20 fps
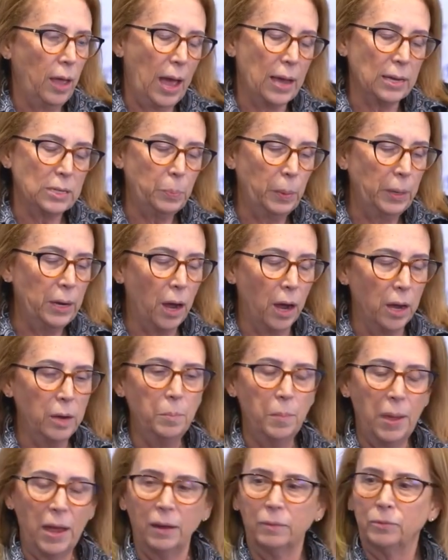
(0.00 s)
has been
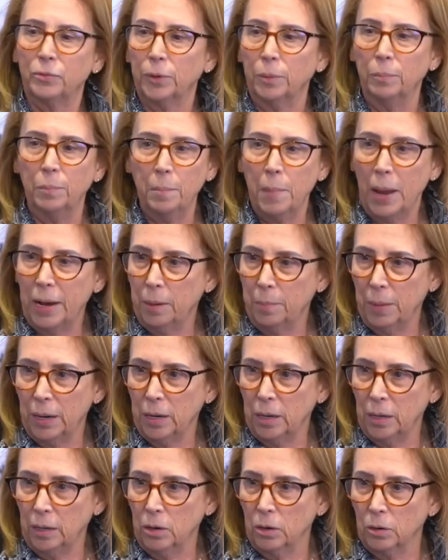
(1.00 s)
unmet for many,
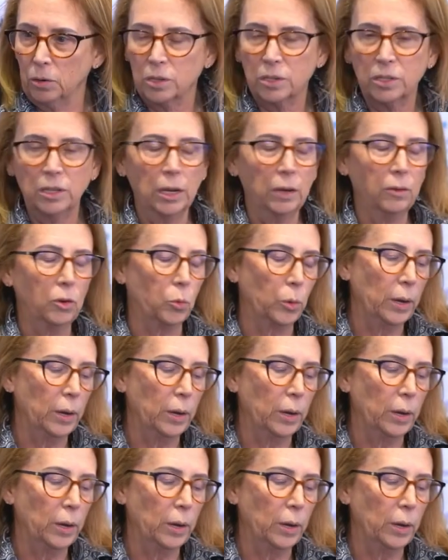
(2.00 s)
many years. They